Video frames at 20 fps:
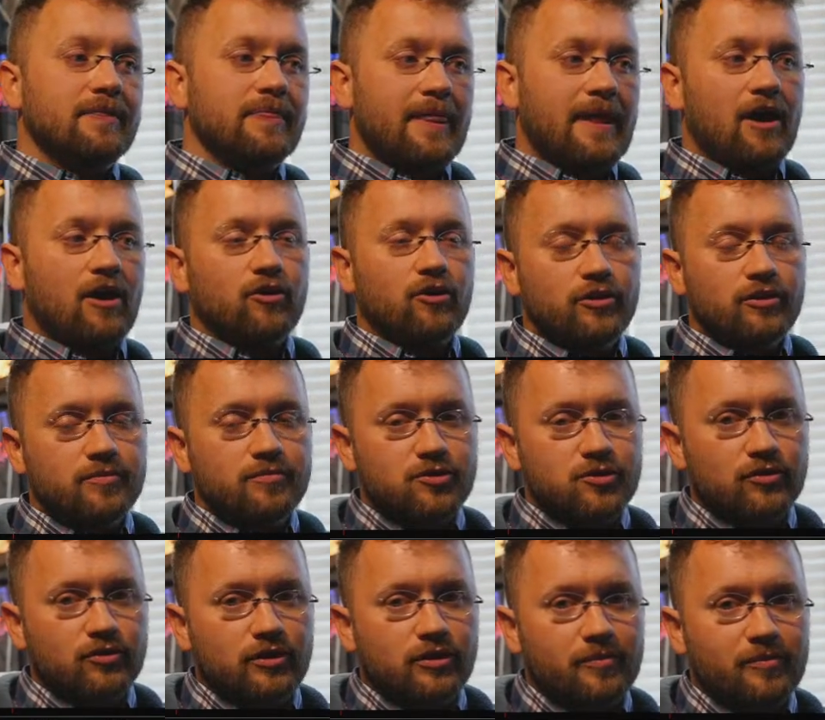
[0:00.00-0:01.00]
algorithms are
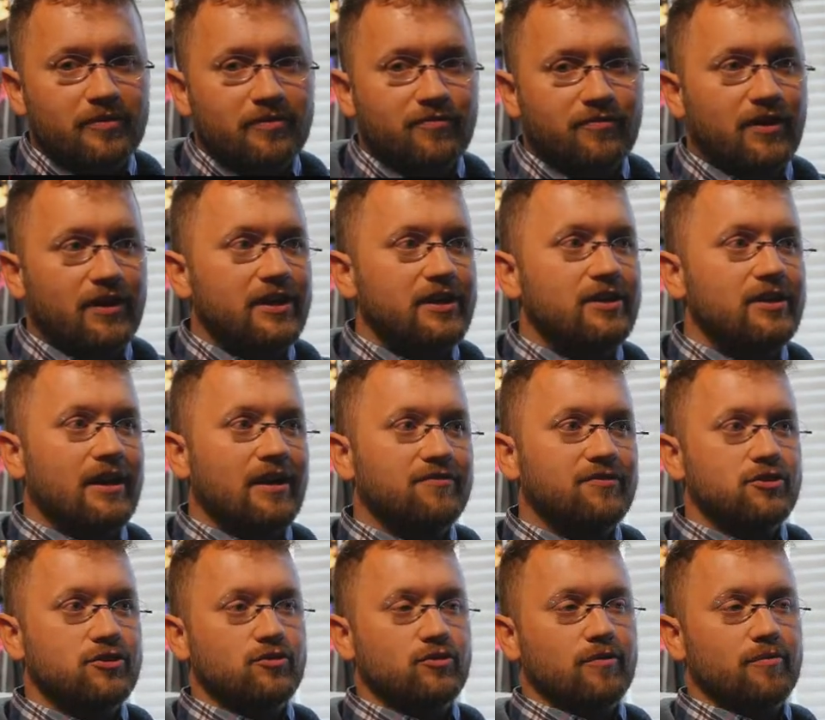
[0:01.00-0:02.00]
a little bit funny. You have
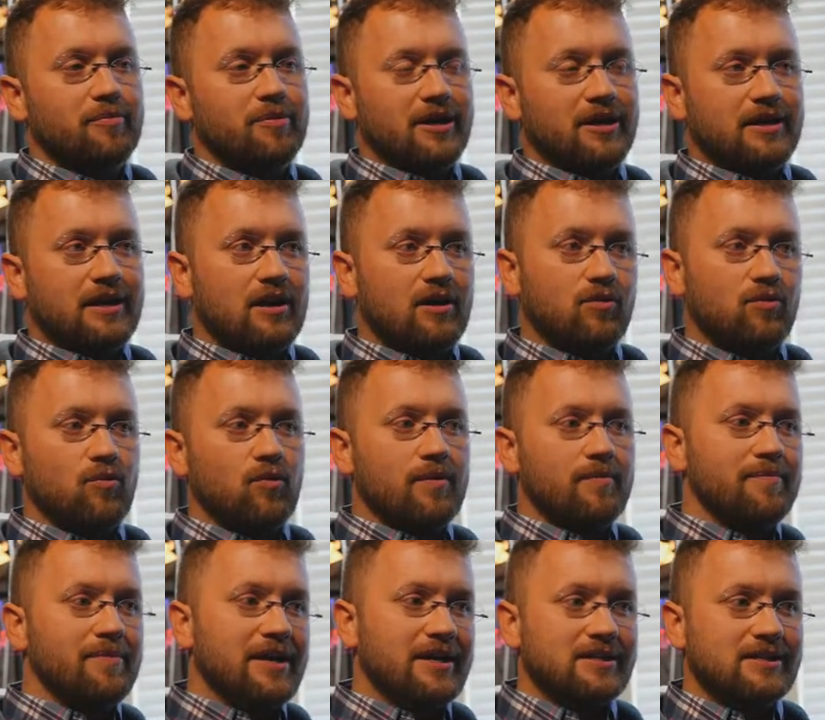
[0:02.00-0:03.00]
to sort of pick out what
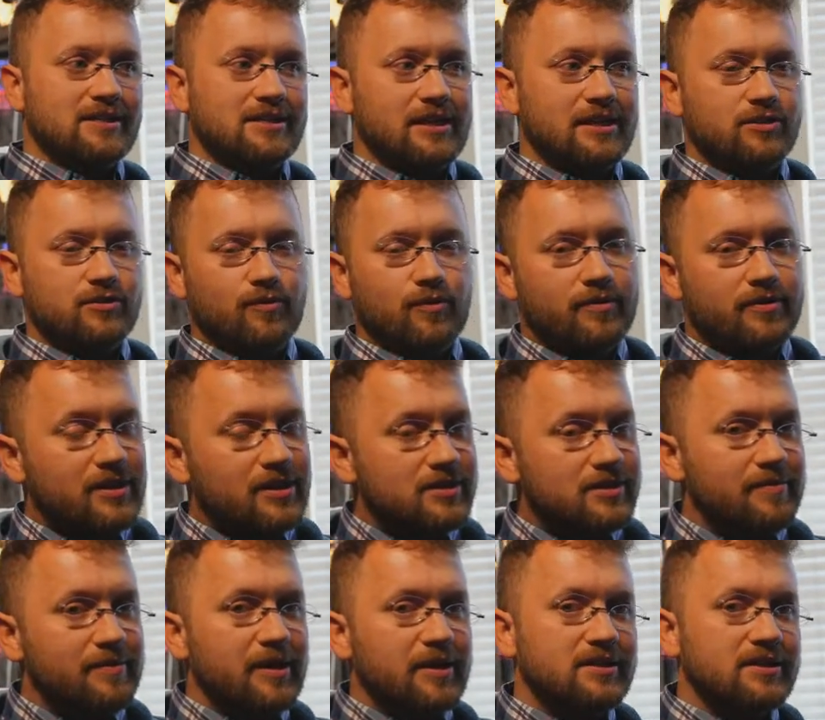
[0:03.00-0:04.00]
makes sense, what
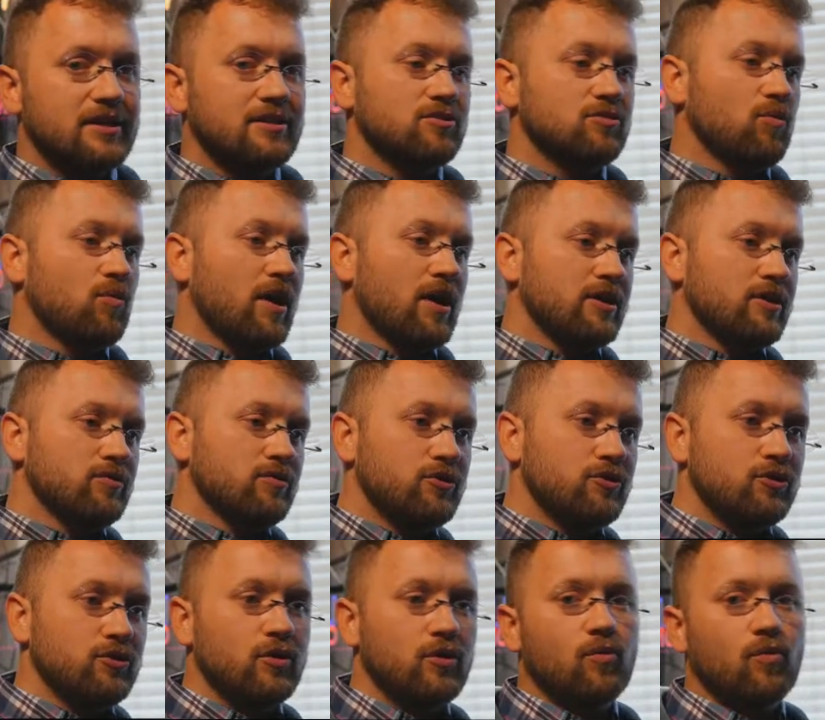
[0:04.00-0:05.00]
doesn't make sense, why you would
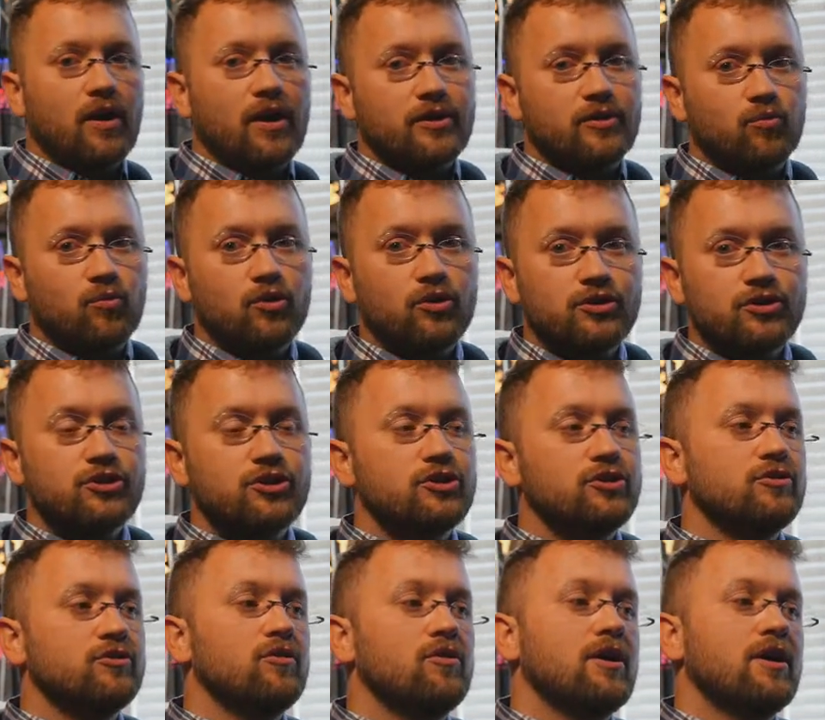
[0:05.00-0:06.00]
do it, why wouldn't
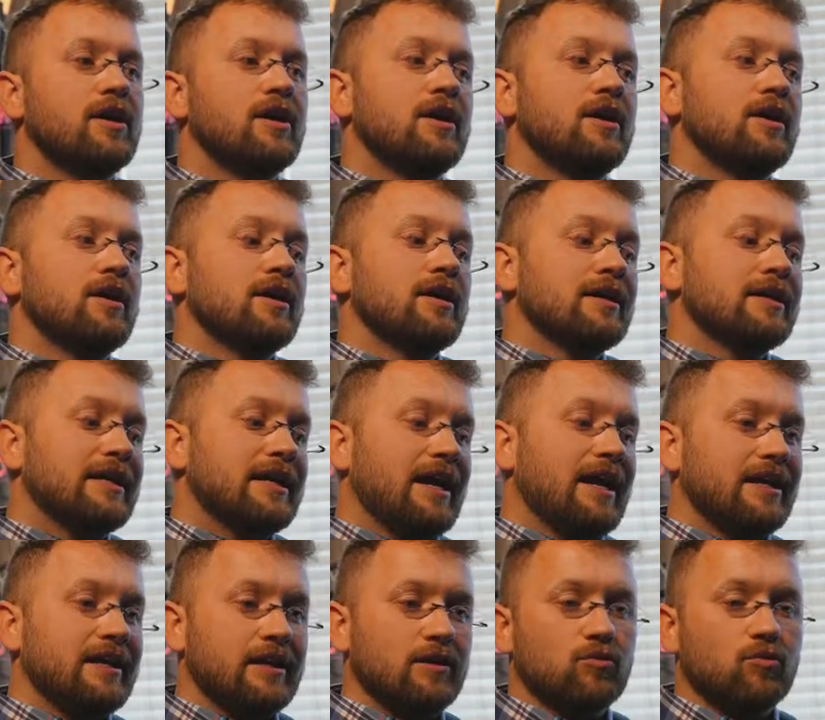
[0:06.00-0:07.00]
you, can
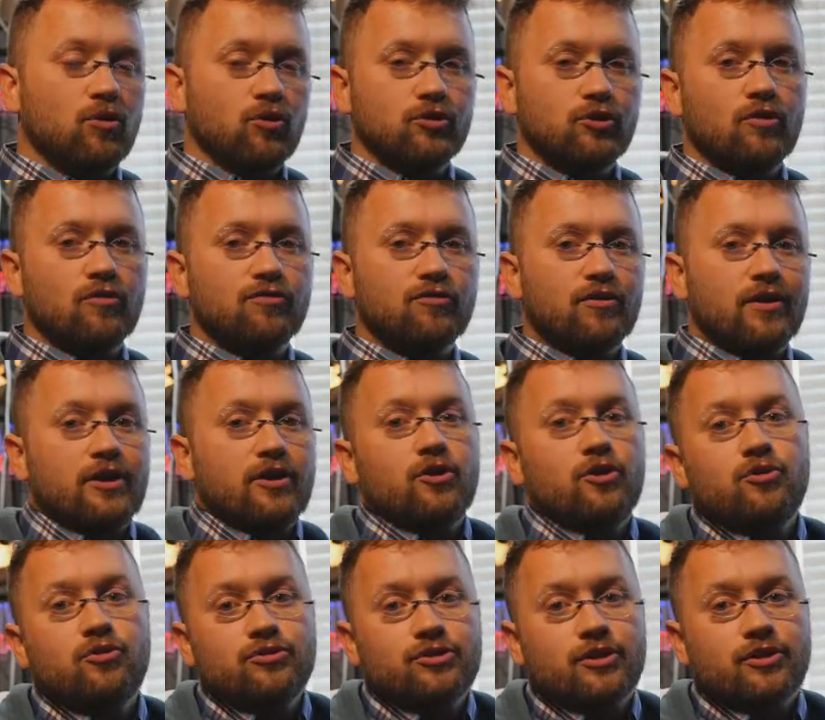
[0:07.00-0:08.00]
it get rolled over, and
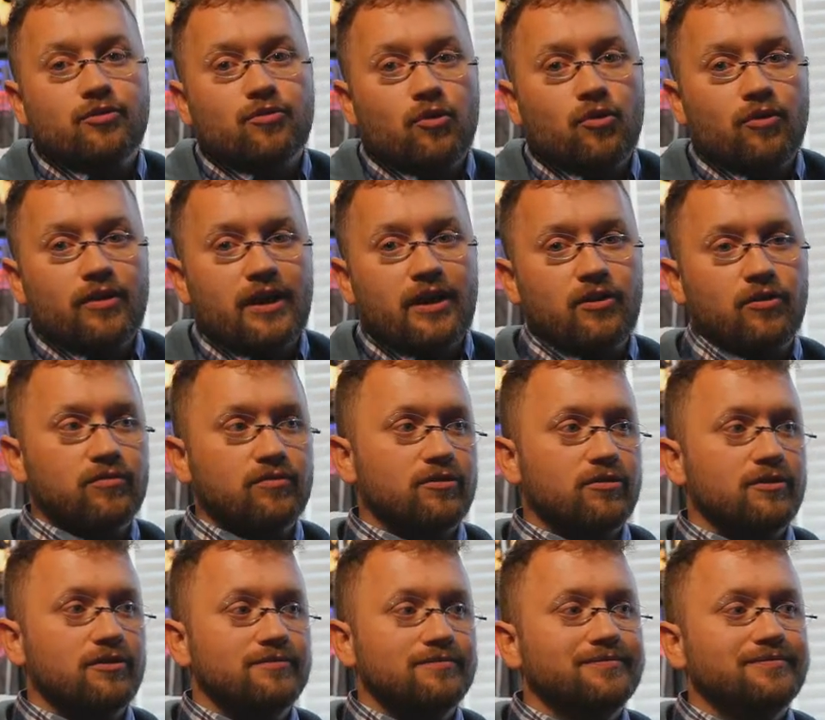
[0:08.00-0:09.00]
who's going to roll that
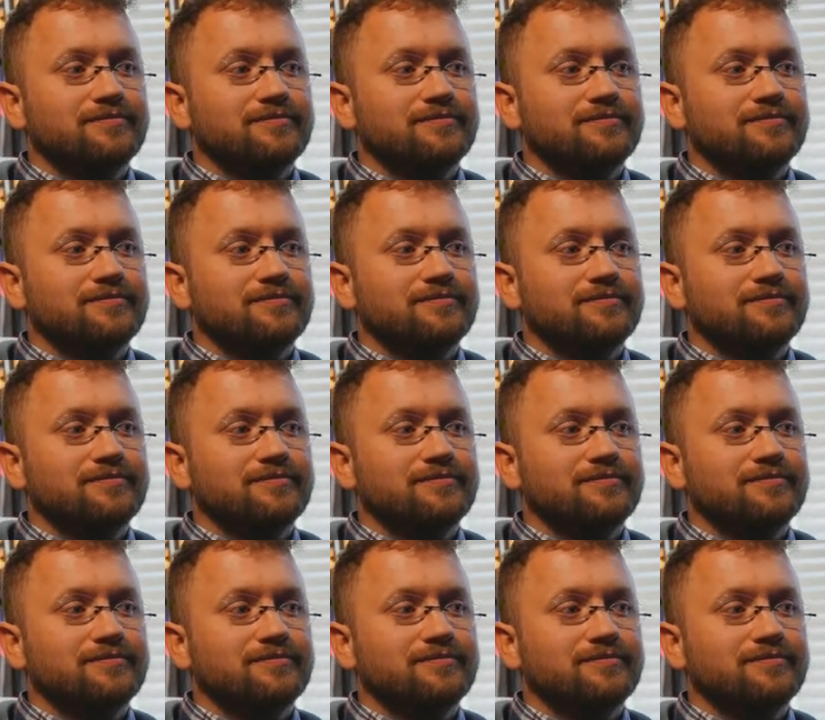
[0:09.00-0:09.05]
over.